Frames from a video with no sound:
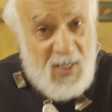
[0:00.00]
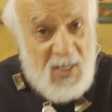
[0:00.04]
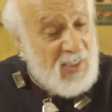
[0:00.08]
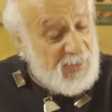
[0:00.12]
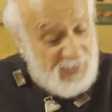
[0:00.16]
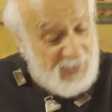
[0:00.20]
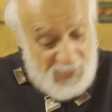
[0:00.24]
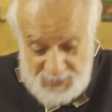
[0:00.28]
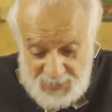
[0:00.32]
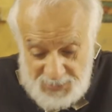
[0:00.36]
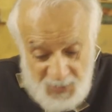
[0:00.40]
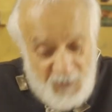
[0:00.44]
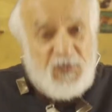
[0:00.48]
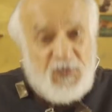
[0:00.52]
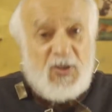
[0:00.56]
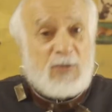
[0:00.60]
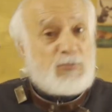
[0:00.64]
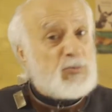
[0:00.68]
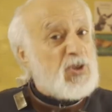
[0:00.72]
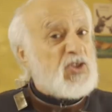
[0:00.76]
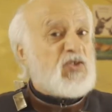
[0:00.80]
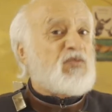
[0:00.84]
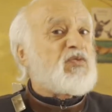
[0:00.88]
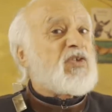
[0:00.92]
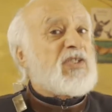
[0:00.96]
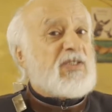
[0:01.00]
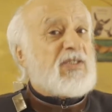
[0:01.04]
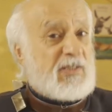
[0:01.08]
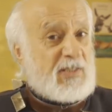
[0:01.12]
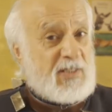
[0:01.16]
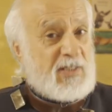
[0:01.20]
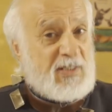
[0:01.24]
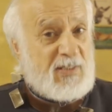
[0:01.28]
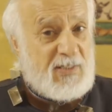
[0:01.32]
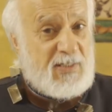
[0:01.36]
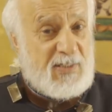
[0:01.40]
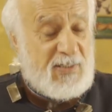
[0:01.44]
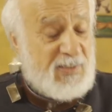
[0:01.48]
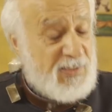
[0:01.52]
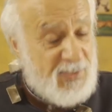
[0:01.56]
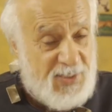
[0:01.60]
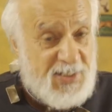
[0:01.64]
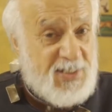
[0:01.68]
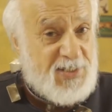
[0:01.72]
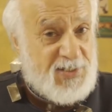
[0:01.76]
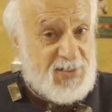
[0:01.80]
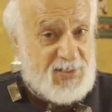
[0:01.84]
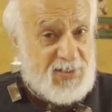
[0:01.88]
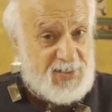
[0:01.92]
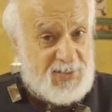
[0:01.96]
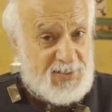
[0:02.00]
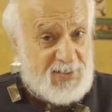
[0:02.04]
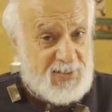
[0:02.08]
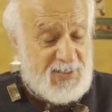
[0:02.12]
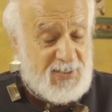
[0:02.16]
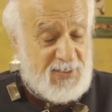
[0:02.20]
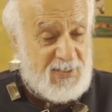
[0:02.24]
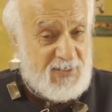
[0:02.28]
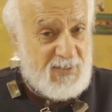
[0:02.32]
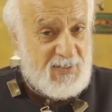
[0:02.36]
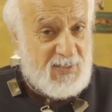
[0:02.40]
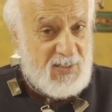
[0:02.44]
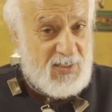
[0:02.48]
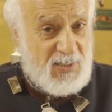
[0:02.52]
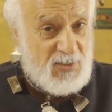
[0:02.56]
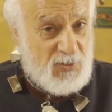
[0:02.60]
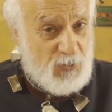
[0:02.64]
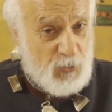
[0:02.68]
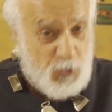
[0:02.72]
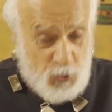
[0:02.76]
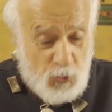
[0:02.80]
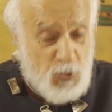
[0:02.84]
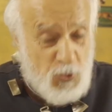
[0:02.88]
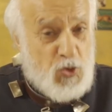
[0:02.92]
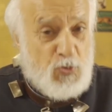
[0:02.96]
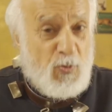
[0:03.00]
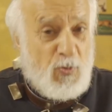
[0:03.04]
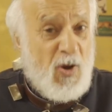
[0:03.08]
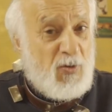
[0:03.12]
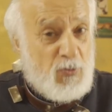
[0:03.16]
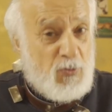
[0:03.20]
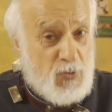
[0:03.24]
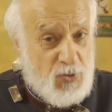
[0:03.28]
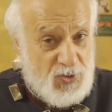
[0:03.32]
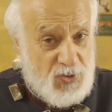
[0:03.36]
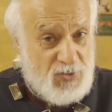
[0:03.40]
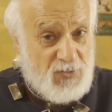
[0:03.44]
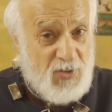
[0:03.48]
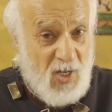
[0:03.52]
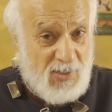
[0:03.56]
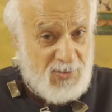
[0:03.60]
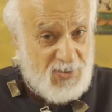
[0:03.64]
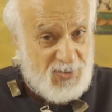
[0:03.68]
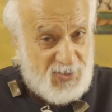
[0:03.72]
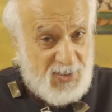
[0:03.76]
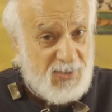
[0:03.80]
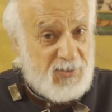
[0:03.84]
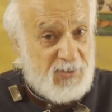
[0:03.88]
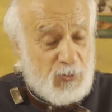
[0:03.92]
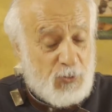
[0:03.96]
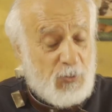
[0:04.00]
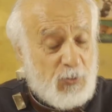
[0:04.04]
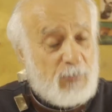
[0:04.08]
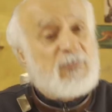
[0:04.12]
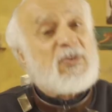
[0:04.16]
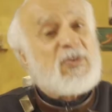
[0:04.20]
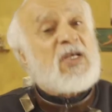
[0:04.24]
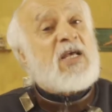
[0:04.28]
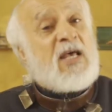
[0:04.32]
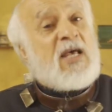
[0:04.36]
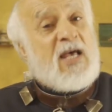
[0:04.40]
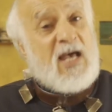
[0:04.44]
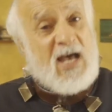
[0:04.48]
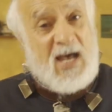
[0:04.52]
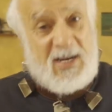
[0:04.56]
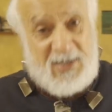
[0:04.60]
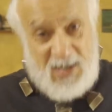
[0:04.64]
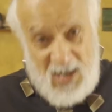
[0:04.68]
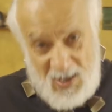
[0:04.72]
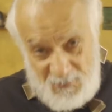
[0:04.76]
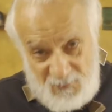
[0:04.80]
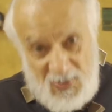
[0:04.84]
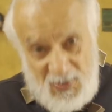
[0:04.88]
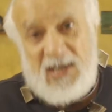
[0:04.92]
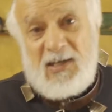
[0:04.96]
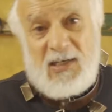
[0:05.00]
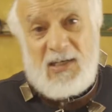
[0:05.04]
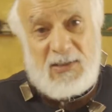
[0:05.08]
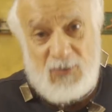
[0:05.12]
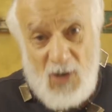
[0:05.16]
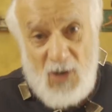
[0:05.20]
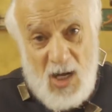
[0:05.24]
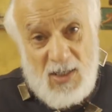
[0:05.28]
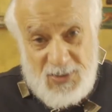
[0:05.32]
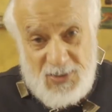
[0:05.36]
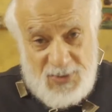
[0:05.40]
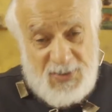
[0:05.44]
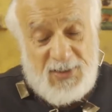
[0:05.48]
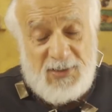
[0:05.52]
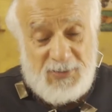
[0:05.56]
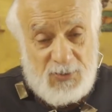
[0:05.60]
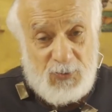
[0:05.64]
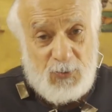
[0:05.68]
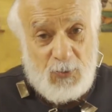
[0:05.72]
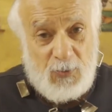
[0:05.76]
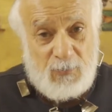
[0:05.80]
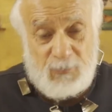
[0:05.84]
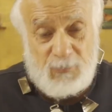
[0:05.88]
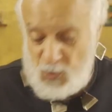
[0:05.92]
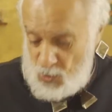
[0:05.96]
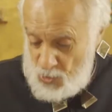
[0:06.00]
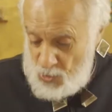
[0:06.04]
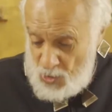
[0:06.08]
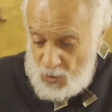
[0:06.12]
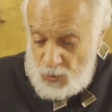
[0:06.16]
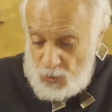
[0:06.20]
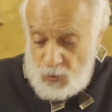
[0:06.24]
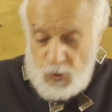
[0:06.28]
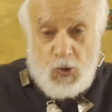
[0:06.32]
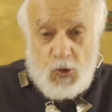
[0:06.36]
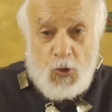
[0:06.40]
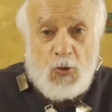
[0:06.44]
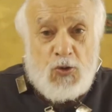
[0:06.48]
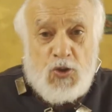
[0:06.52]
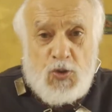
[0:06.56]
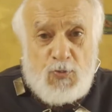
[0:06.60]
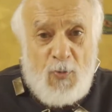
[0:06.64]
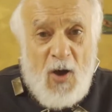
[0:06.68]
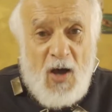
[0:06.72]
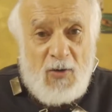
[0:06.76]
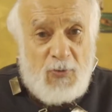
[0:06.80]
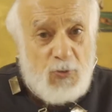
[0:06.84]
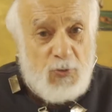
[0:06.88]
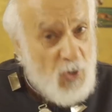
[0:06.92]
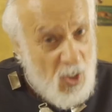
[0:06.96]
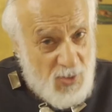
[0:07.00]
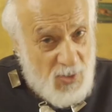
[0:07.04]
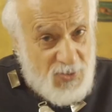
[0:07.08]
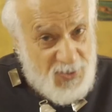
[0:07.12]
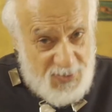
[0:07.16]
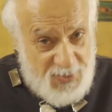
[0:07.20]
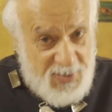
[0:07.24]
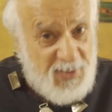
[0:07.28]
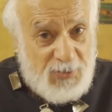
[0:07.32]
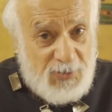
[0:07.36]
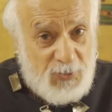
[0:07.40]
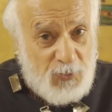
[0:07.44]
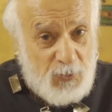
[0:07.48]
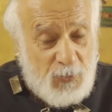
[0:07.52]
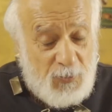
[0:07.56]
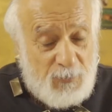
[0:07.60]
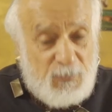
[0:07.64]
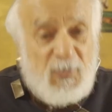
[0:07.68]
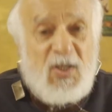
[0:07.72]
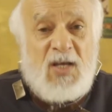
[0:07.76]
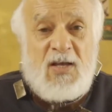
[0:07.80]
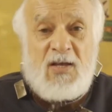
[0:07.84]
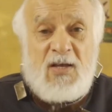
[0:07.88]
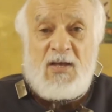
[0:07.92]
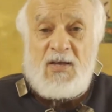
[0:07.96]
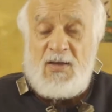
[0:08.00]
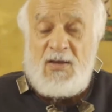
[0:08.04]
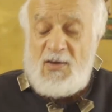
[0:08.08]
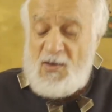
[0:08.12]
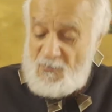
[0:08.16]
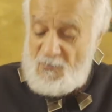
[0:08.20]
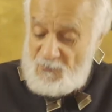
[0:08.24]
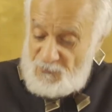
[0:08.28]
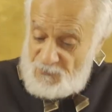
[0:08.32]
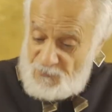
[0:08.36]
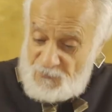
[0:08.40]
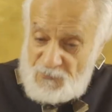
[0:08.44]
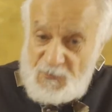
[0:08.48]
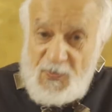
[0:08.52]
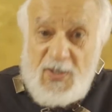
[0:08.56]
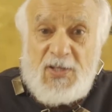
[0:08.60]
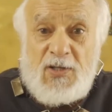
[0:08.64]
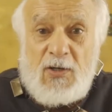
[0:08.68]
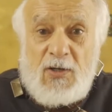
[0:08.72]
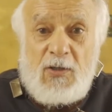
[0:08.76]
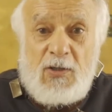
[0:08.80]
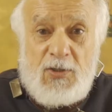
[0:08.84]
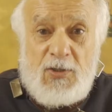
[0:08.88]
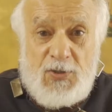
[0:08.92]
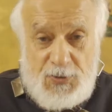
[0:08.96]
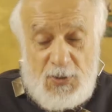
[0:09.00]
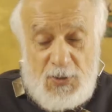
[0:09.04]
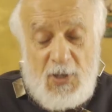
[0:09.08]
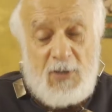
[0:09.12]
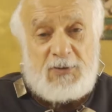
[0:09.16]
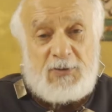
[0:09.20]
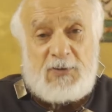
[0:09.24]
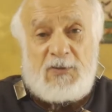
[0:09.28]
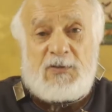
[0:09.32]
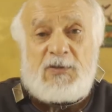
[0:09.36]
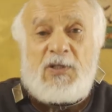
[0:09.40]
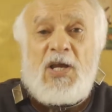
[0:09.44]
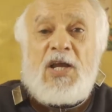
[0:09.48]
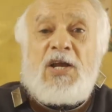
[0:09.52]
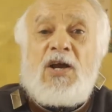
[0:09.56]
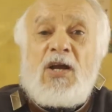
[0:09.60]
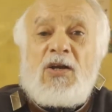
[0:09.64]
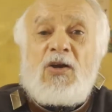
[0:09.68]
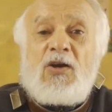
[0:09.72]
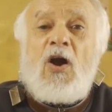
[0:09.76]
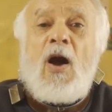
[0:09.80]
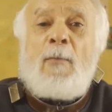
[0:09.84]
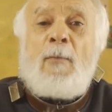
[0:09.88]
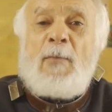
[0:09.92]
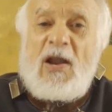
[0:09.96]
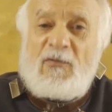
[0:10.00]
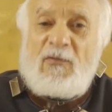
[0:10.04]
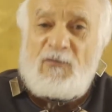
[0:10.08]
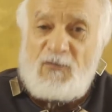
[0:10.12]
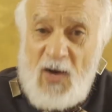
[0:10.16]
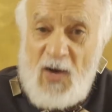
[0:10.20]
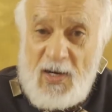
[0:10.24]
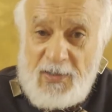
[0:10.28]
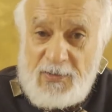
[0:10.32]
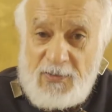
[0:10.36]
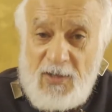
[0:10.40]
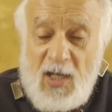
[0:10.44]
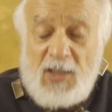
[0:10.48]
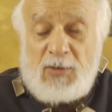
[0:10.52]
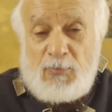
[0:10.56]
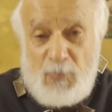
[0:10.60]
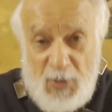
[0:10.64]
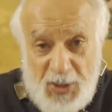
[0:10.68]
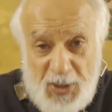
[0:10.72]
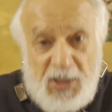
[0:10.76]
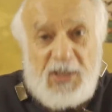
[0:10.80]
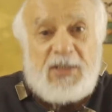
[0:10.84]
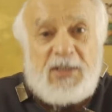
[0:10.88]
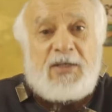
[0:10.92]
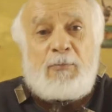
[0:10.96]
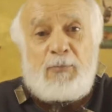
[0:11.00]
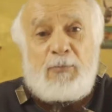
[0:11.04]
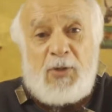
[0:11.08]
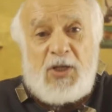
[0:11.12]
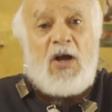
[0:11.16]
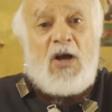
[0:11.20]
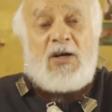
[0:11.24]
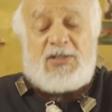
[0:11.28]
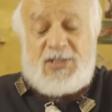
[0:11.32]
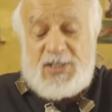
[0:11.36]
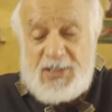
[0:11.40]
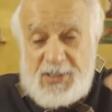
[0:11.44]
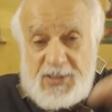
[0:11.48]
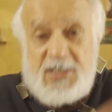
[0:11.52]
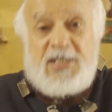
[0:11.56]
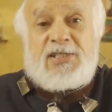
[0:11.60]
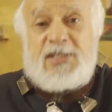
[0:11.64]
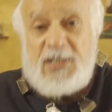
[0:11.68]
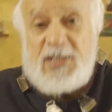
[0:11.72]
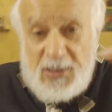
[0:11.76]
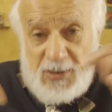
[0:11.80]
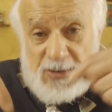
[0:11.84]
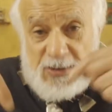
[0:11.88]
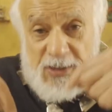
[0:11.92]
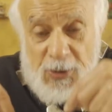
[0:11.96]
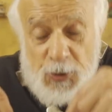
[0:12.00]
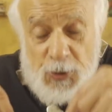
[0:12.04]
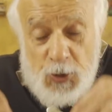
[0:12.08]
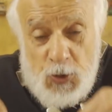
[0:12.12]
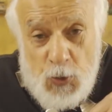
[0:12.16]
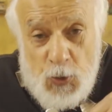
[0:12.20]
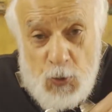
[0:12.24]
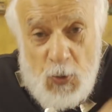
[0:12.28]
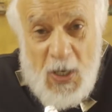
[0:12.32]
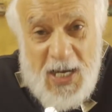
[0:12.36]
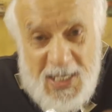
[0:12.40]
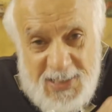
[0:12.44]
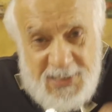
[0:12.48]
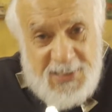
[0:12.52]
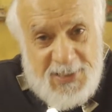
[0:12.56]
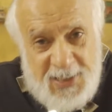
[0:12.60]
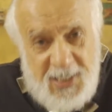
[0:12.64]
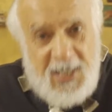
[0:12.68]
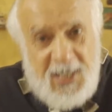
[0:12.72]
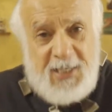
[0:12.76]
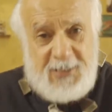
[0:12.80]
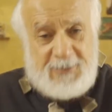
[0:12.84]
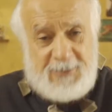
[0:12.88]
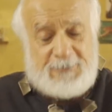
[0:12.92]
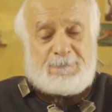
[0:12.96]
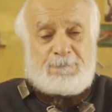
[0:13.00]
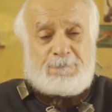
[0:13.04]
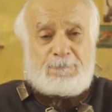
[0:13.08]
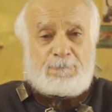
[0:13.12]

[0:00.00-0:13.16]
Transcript: The difference between this Jonesboro Down syndrome and Havana Down syndrome, Jonesboro Down syndrome, federal authority, they're gonna come and find out because it is in the USA.